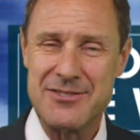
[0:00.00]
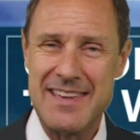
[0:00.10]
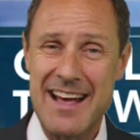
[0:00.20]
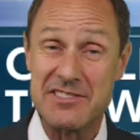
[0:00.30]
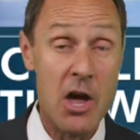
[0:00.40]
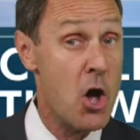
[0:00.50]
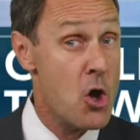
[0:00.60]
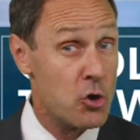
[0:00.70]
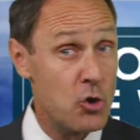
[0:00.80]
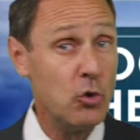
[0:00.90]
So yes,
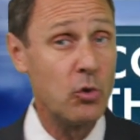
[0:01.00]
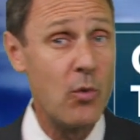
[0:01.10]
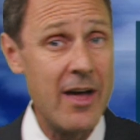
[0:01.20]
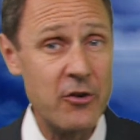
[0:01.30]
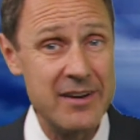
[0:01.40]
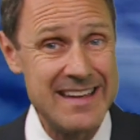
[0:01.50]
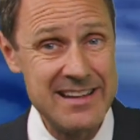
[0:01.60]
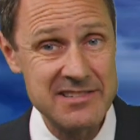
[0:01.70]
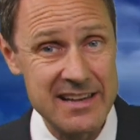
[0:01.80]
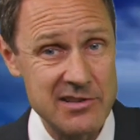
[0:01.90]
cooler weather
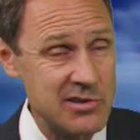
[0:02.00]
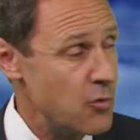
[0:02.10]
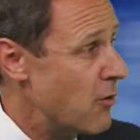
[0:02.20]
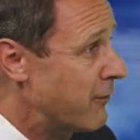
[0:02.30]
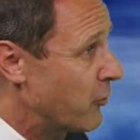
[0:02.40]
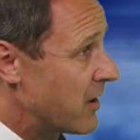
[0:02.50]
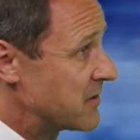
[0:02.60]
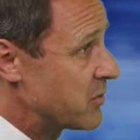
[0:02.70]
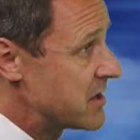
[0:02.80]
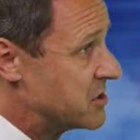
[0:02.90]
is in store for
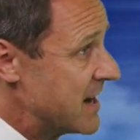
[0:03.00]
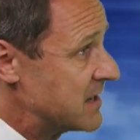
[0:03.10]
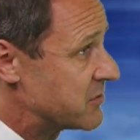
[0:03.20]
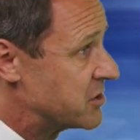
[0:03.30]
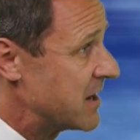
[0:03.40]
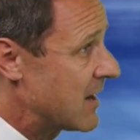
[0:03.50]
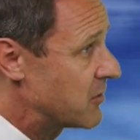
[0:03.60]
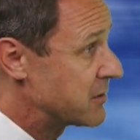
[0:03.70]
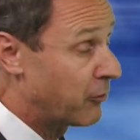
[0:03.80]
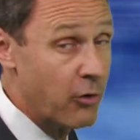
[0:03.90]
us with a chance for
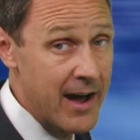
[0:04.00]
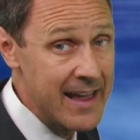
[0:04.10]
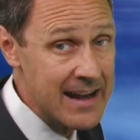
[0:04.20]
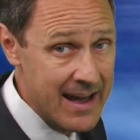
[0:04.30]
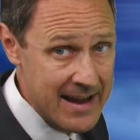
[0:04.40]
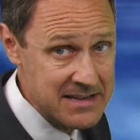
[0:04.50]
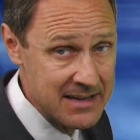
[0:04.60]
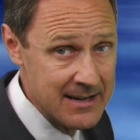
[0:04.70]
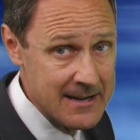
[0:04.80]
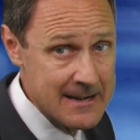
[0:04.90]
showers Friday night